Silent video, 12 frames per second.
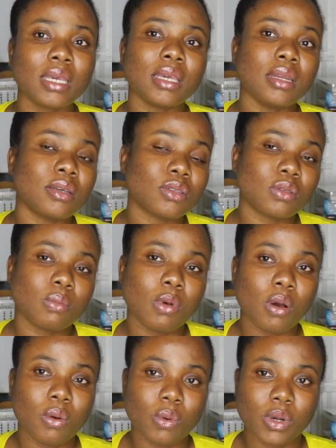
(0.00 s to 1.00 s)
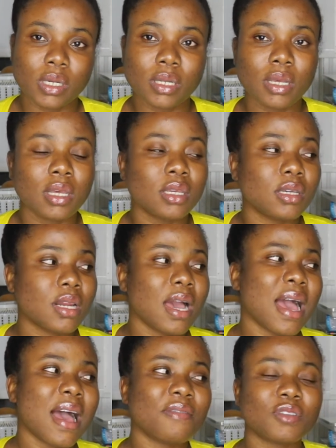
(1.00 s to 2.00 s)
Get a small one. You don't
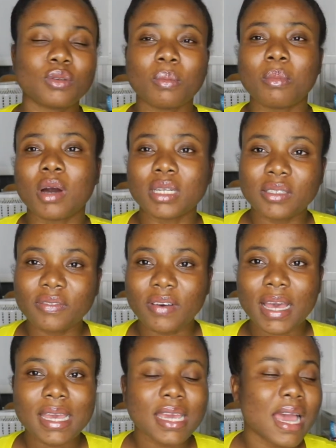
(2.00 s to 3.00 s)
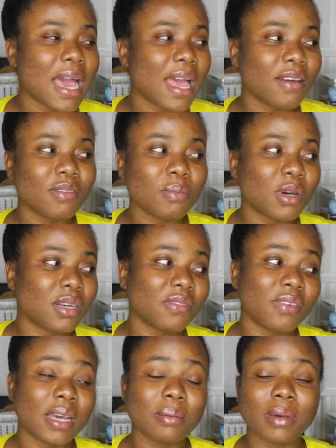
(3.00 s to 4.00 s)
have to modify it. I haven't
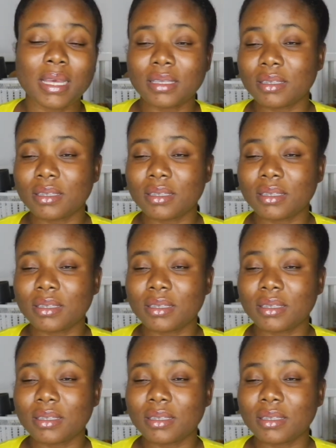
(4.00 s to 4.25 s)
modified mine.